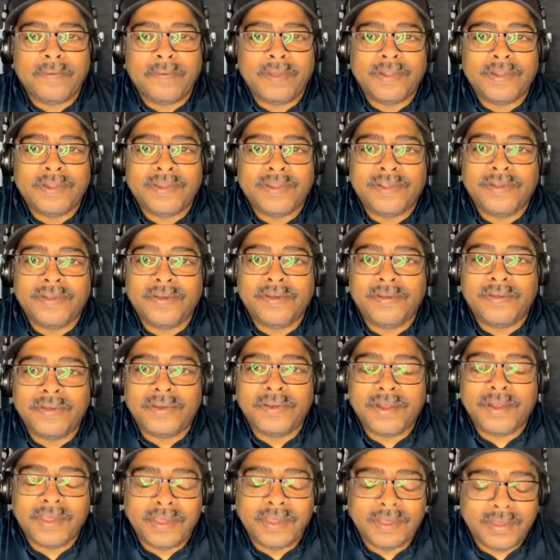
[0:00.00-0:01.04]
What's
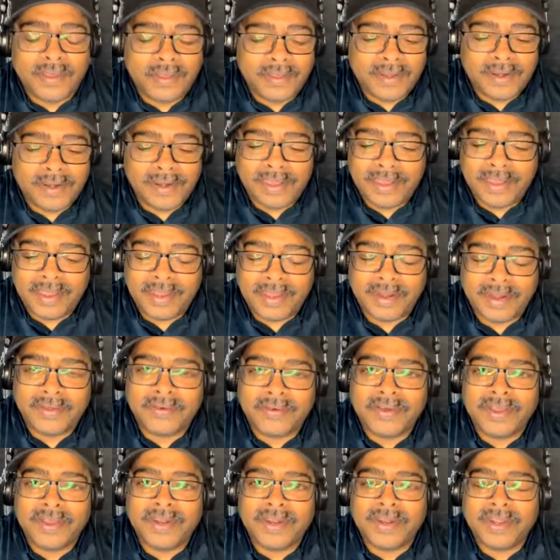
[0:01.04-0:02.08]
going on?
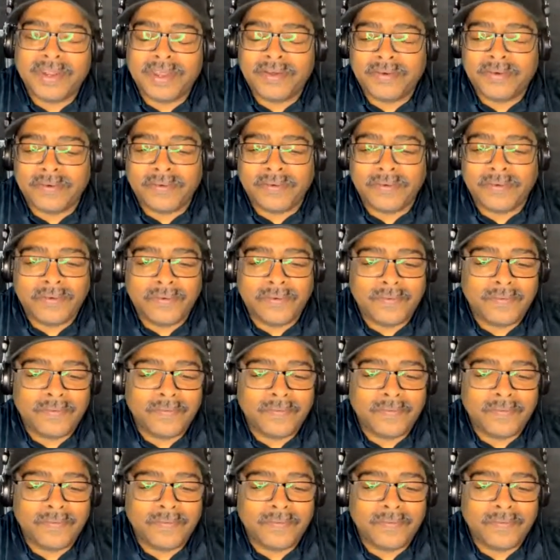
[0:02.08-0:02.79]
Hello, hello.